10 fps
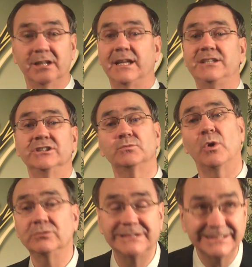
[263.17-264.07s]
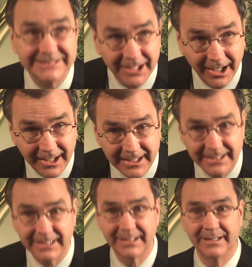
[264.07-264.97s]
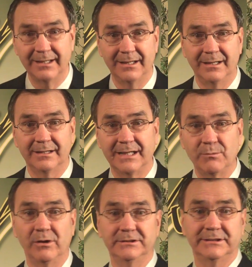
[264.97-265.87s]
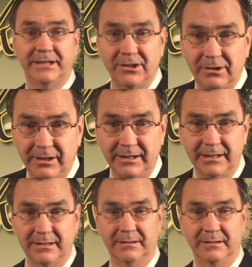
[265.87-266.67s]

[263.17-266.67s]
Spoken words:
They just won't decide. They want security.